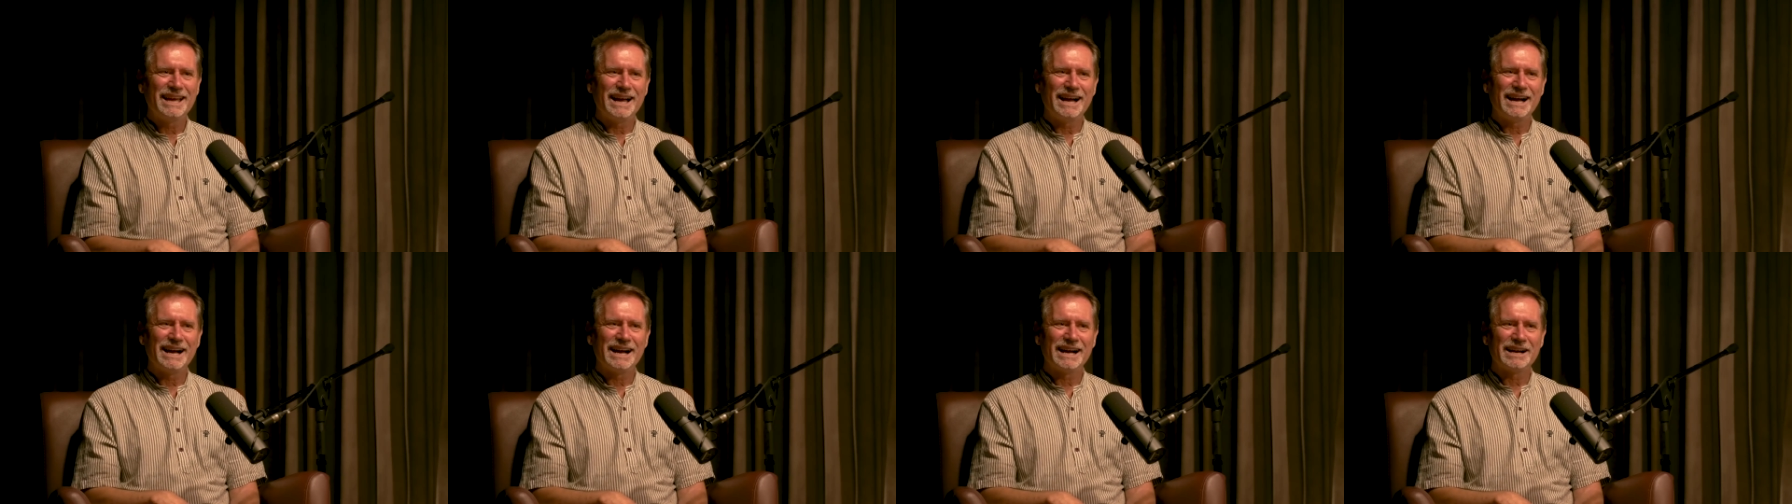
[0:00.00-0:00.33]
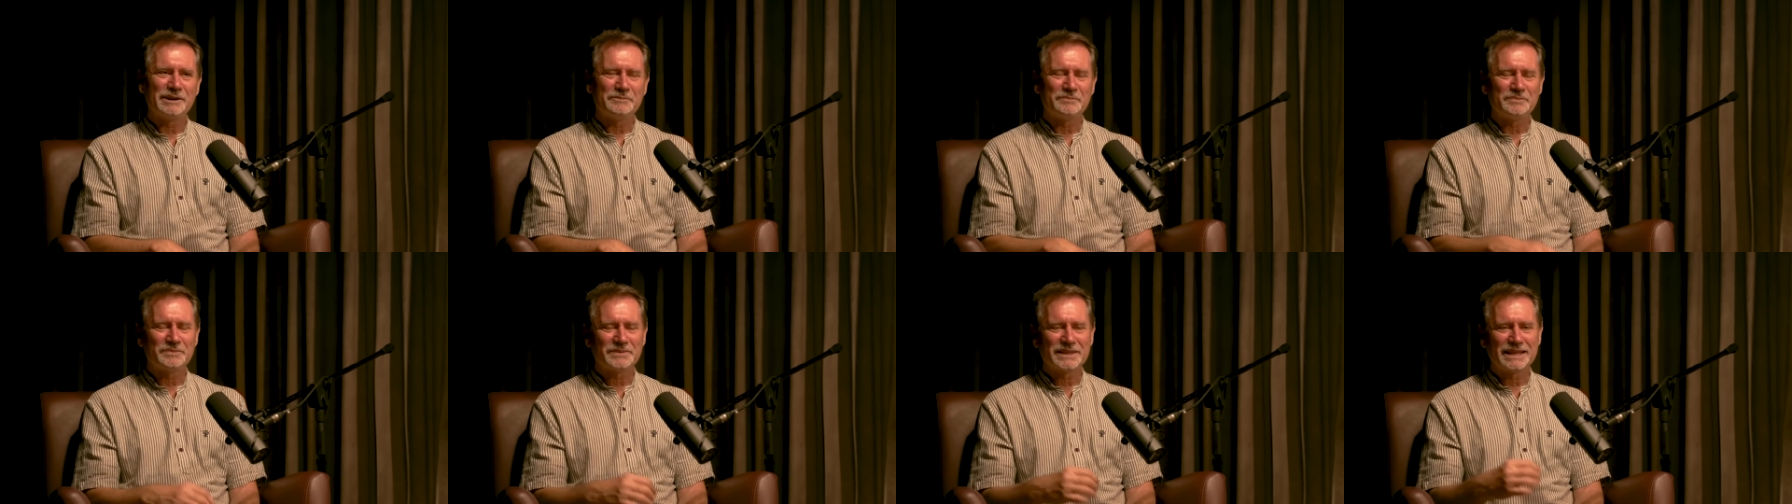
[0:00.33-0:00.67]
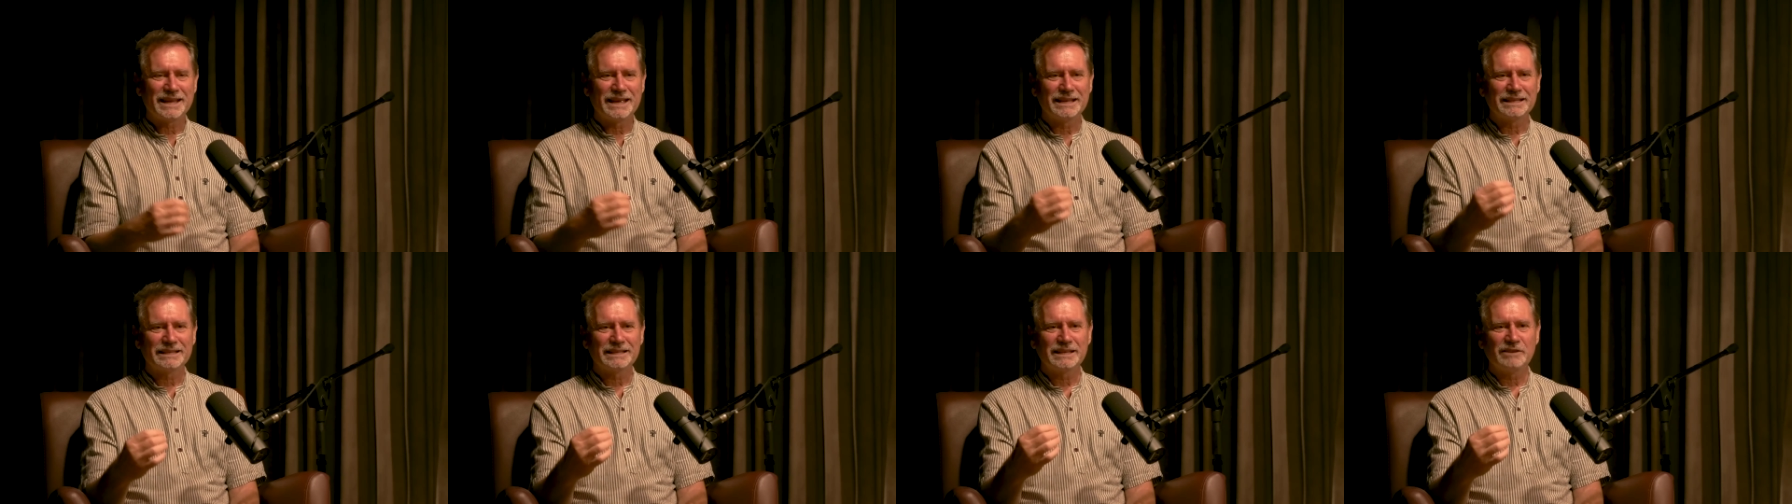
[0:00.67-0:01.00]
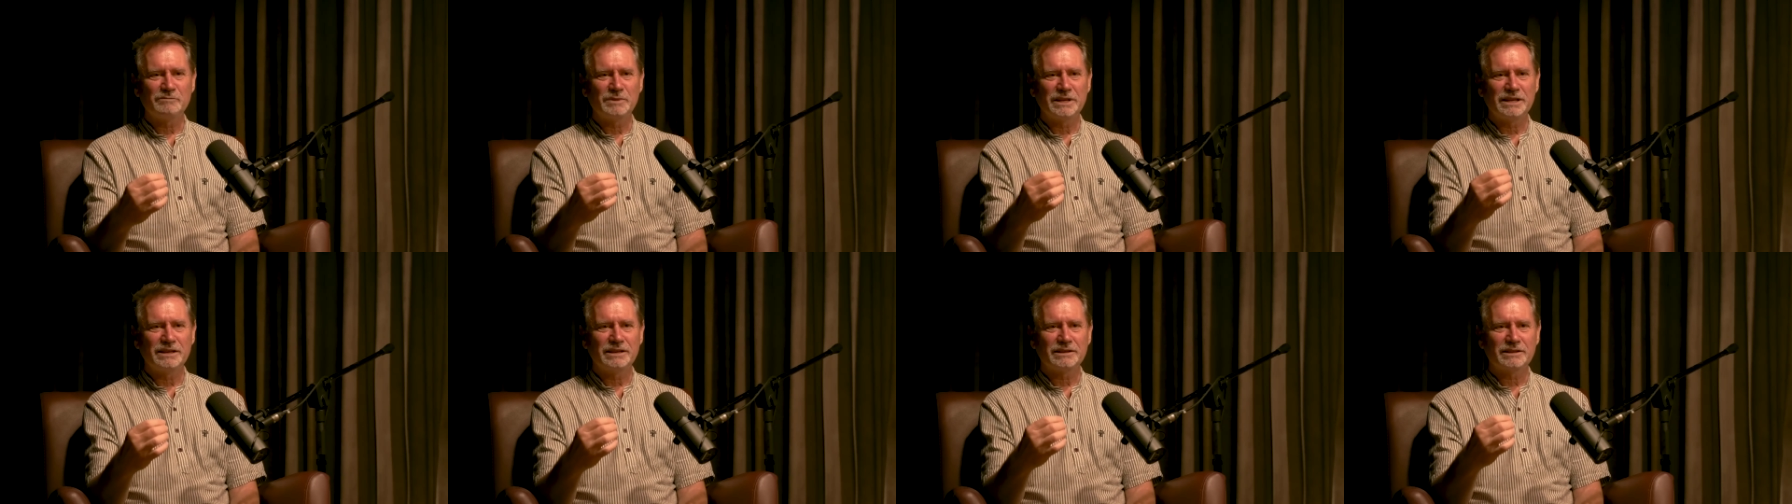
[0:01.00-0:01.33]
and give
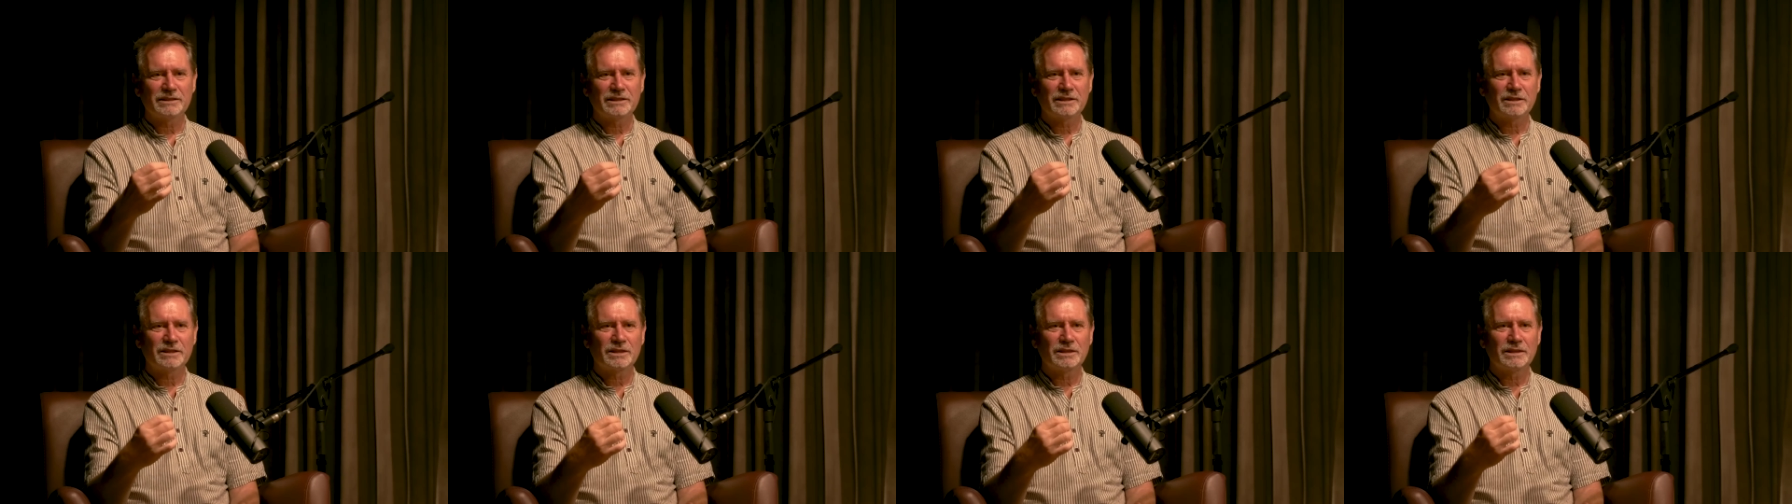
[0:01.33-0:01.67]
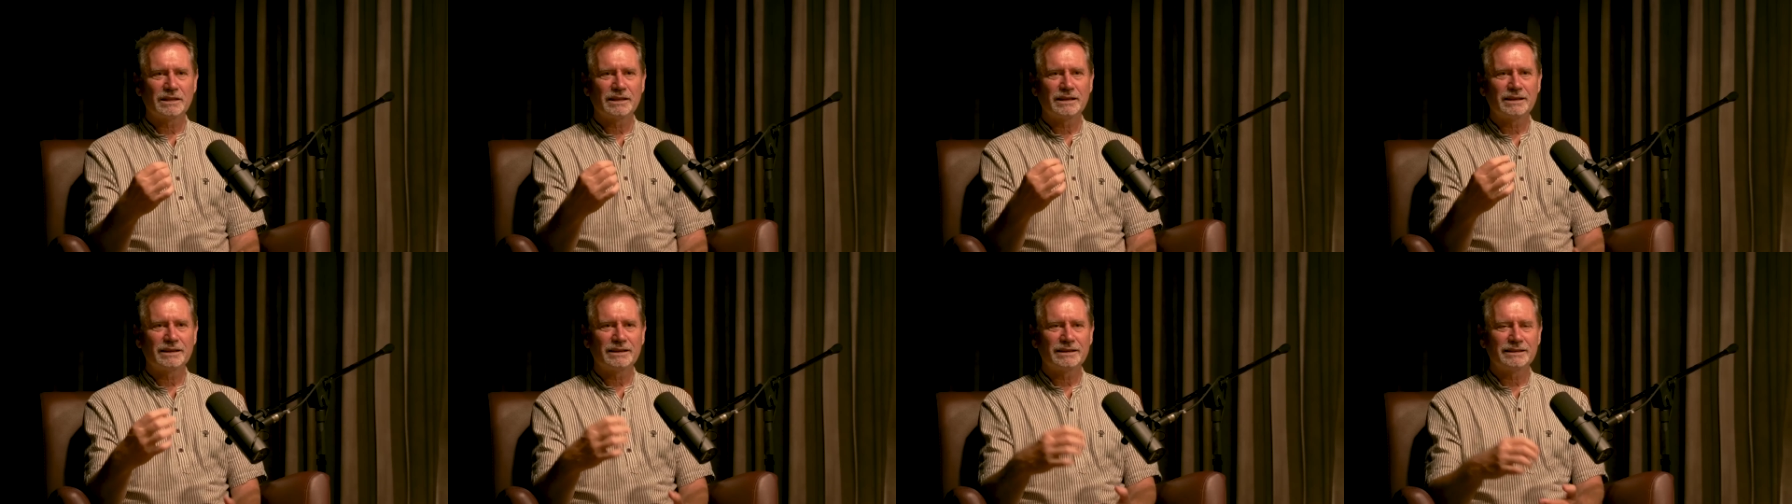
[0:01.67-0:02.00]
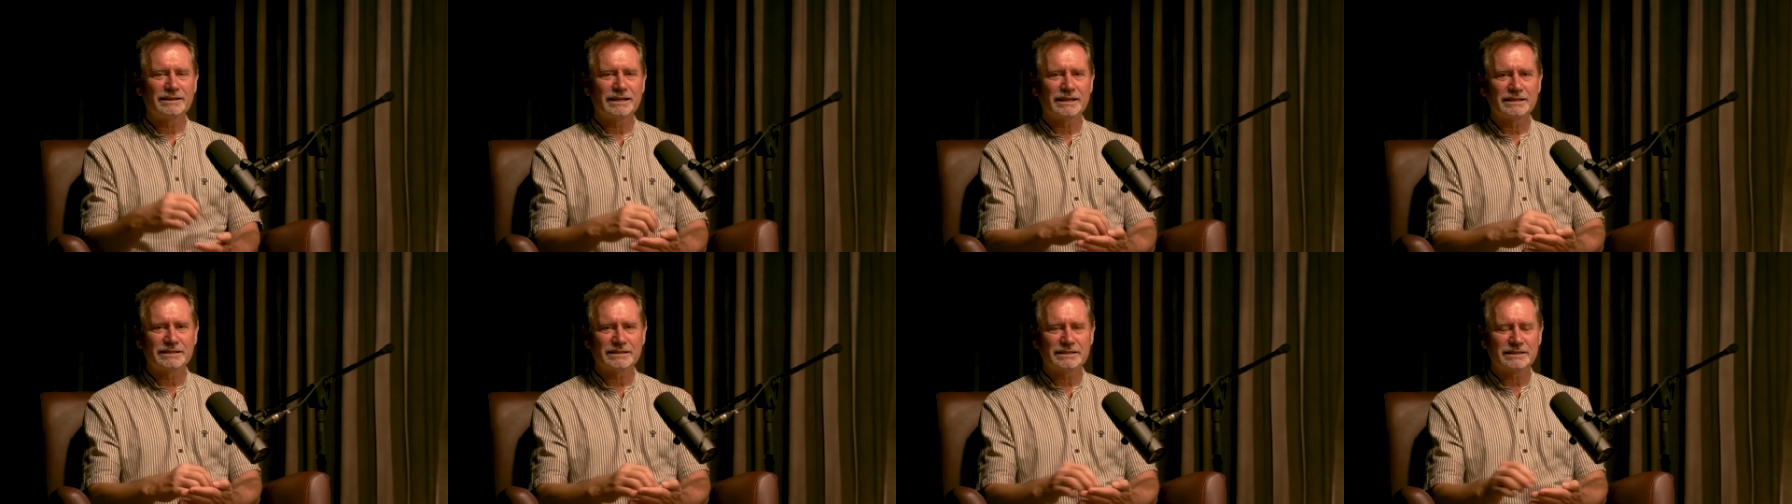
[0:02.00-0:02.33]
me a